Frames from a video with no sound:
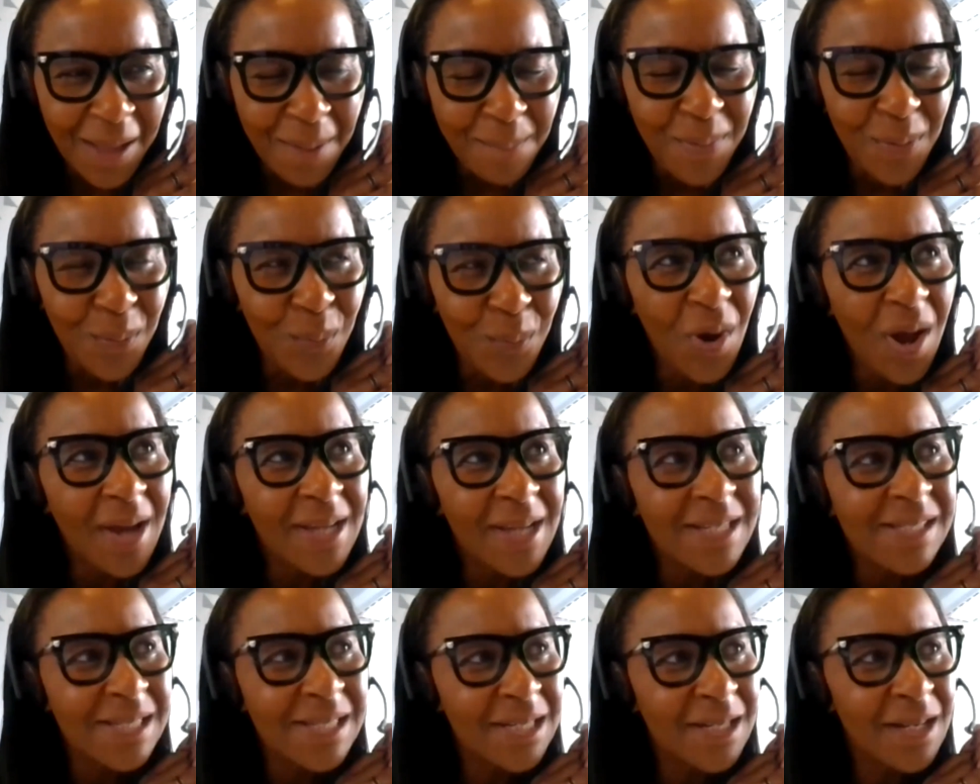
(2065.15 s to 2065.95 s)
But what I
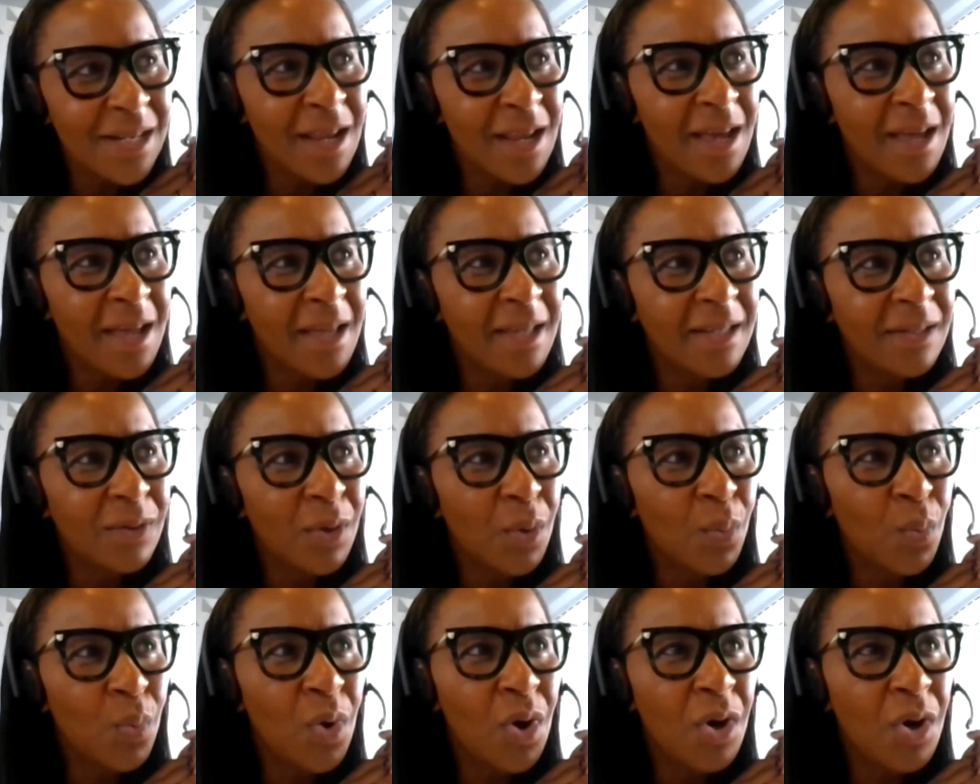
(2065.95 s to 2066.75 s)
did
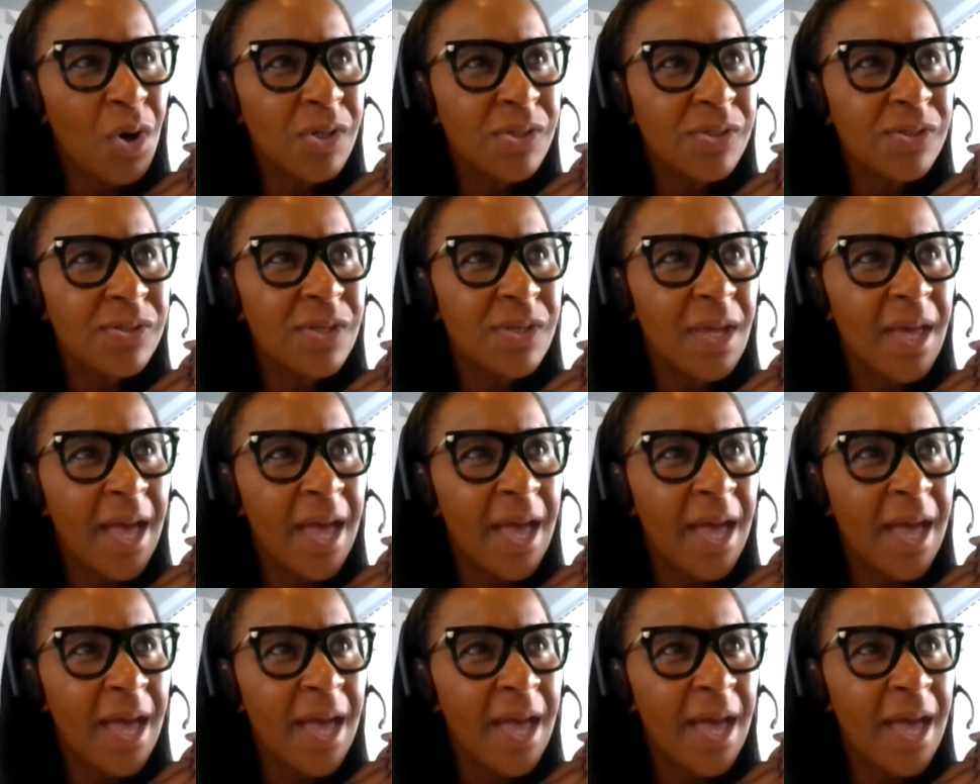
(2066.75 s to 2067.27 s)
learn was